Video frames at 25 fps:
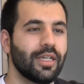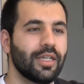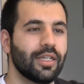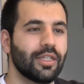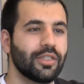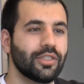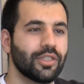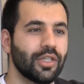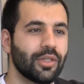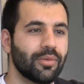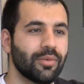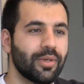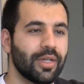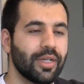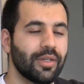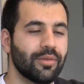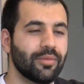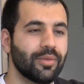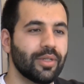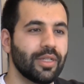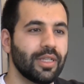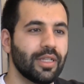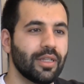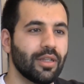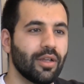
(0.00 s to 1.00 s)
generate
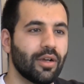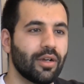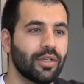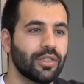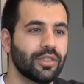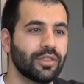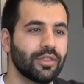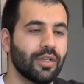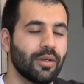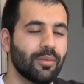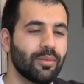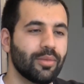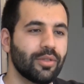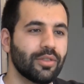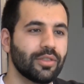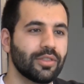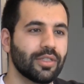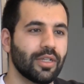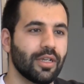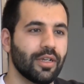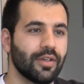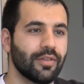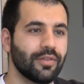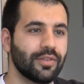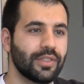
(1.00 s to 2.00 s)
really large numbers
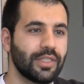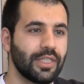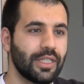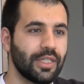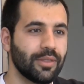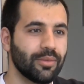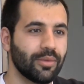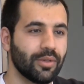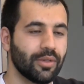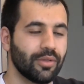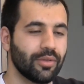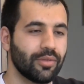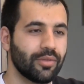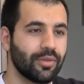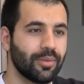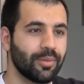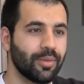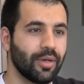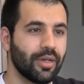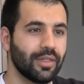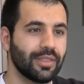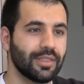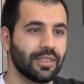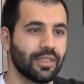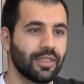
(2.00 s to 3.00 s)
of CD103
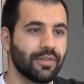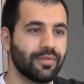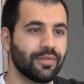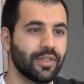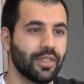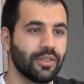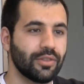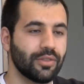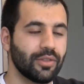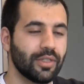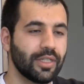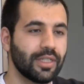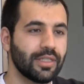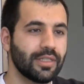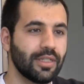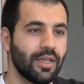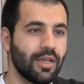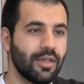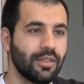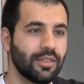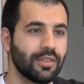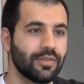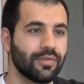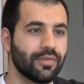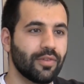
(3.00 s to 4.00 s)
positive dendritic
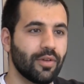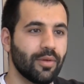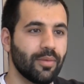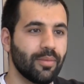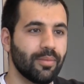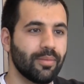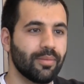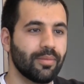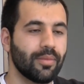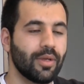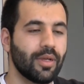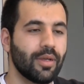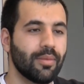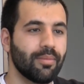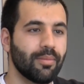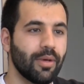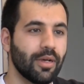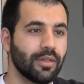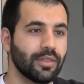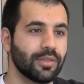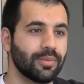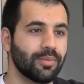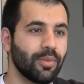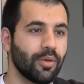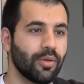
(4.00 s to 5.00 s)
cells from
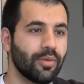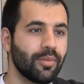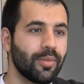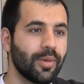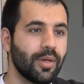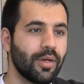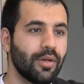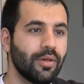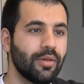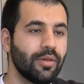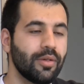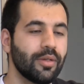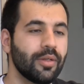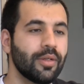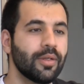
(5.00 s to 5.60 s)
mouse bone marrow.